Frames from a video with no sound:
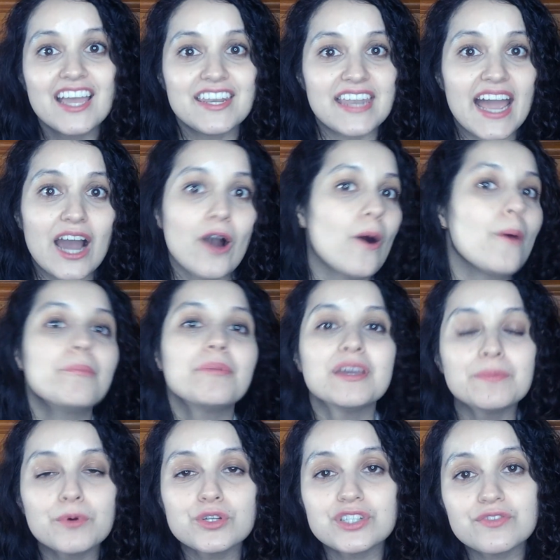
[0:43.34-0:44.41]
Now,
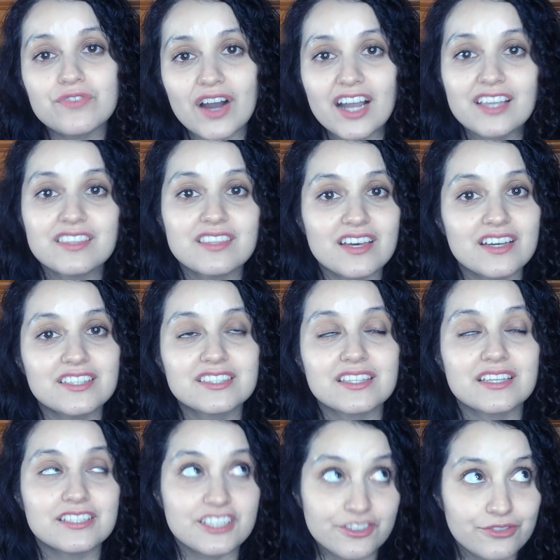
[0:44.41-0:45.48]
people define this
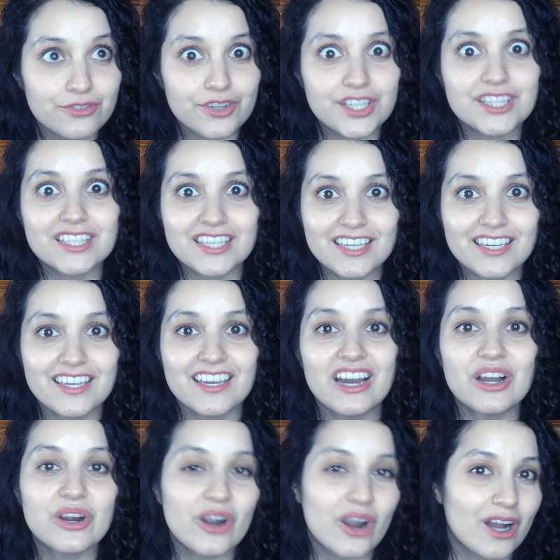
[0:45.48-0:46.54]
differently
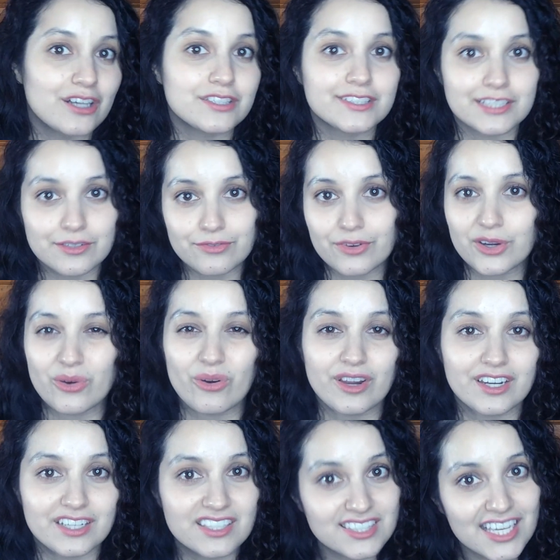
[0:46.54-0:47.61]
across different
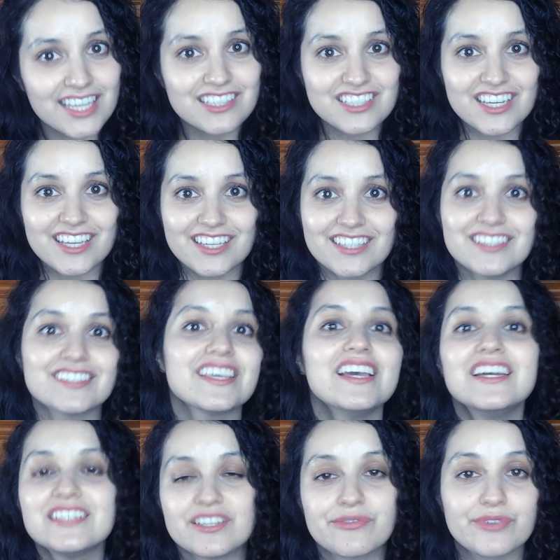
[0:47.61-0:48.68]
organizations,
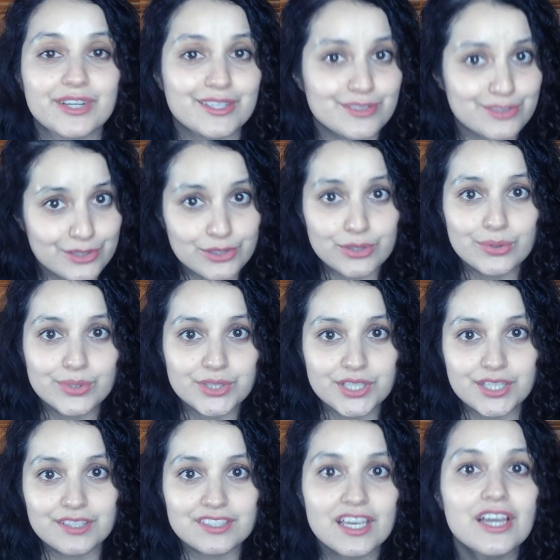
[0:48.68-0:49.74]
different
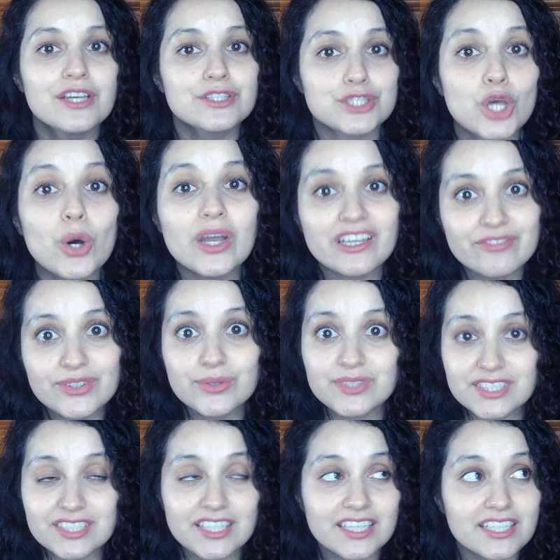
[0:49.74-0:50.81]
institutions. So if you
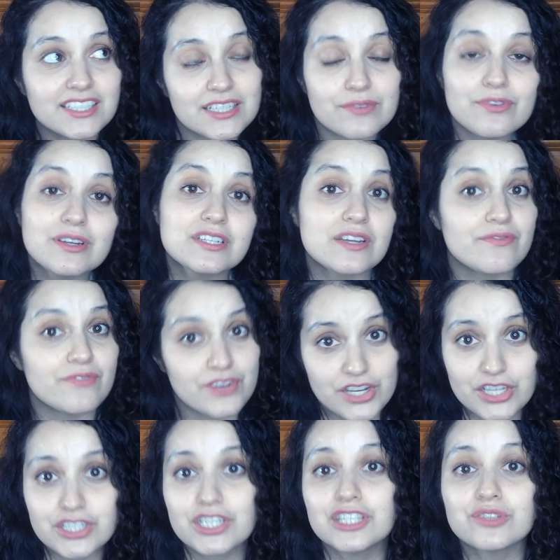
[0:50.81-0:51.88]
see different
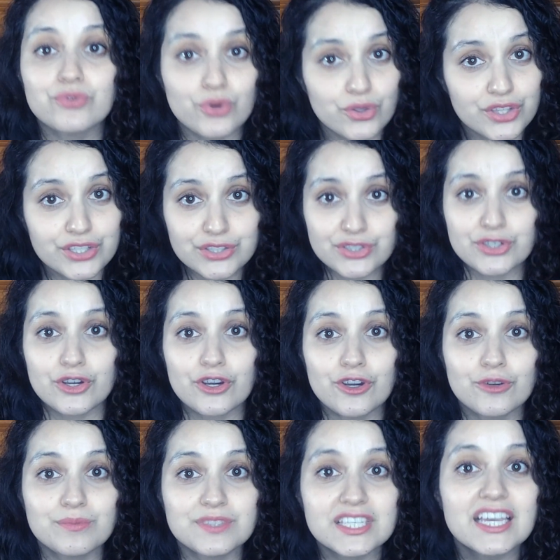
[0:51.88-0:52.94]
definitions for these
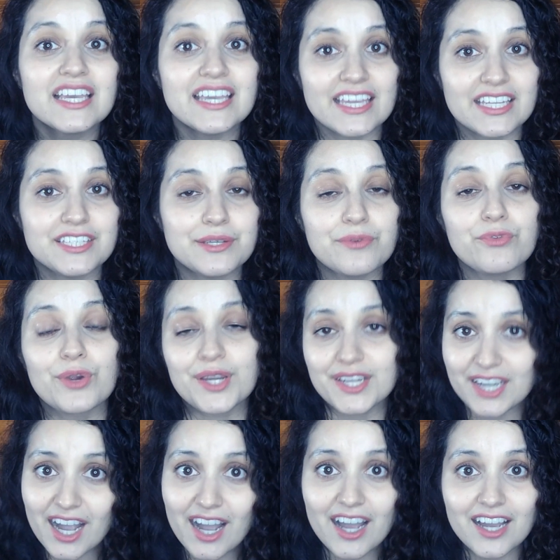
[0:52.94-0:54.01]
terms in different
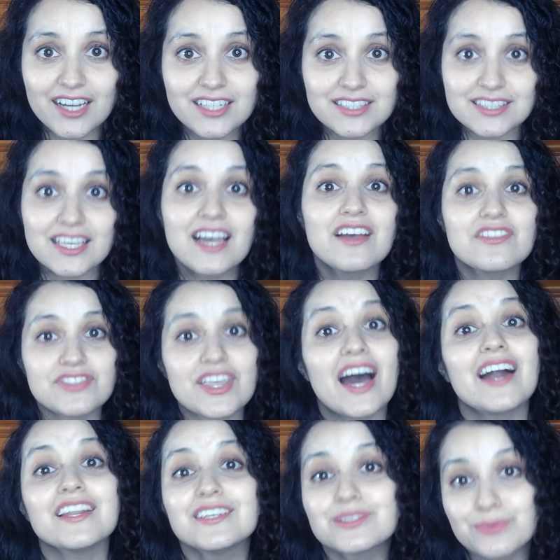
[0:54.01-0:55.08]
guides,
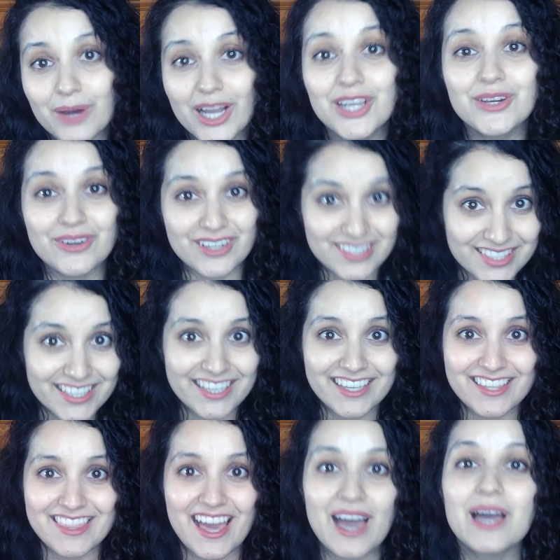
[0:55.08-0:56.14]
that is why you're seeing
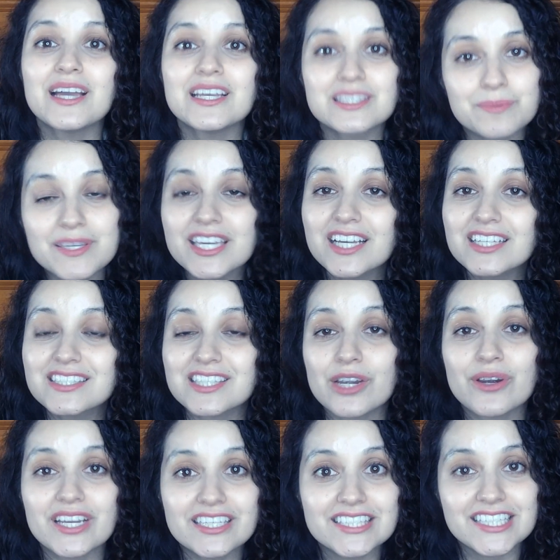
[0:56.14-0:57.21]
that. It's because there
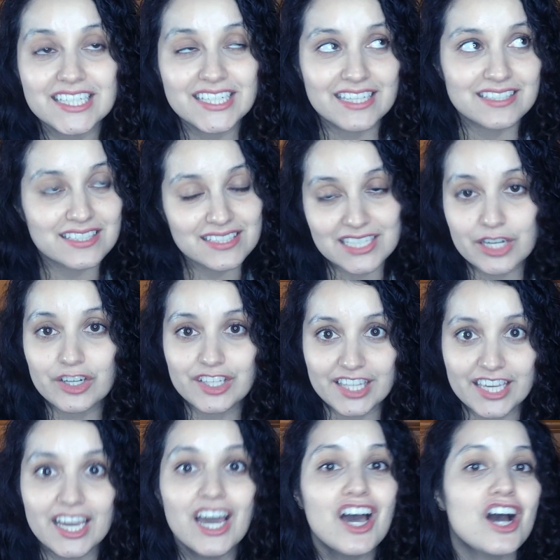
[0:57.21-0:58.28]
isn't necessarily
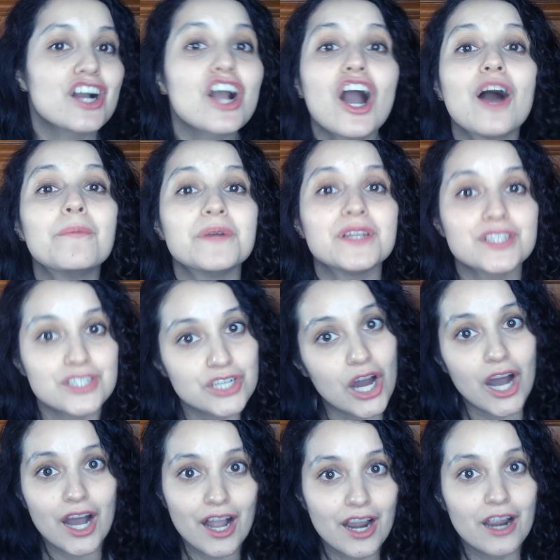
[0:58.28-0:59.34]
a common
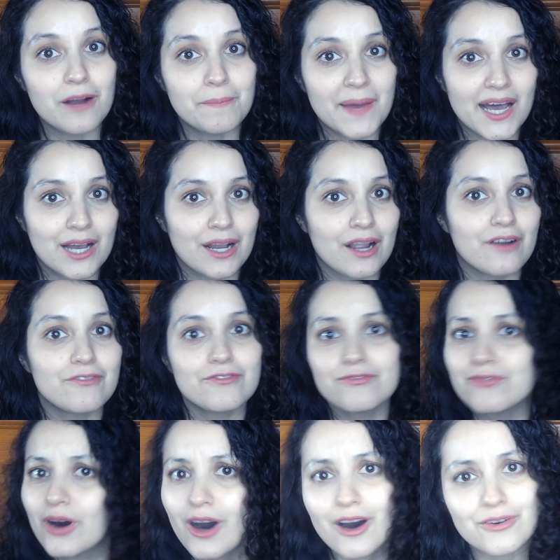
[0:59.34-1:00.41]
tongue among
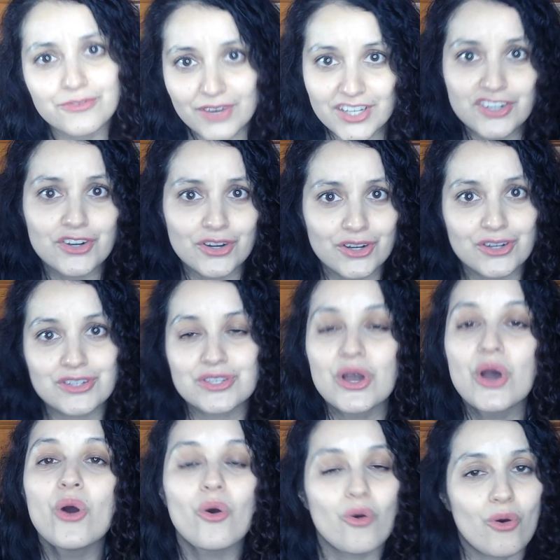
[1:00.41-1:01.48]
all funders
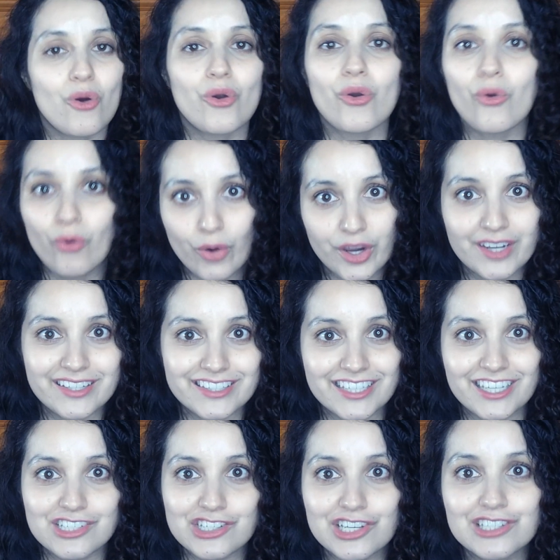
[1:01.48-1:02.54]
or
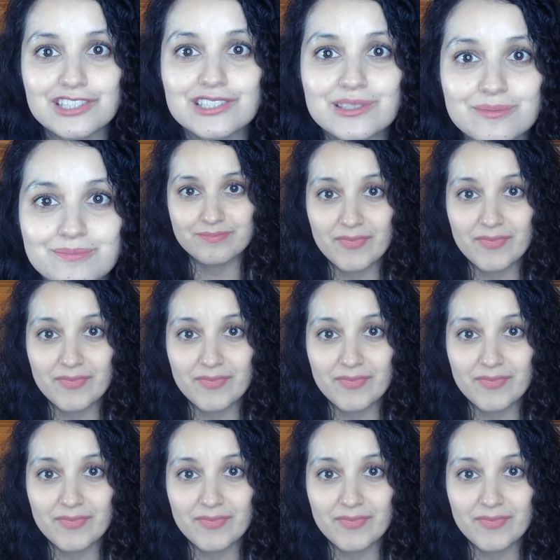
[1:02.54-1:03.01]
organizations.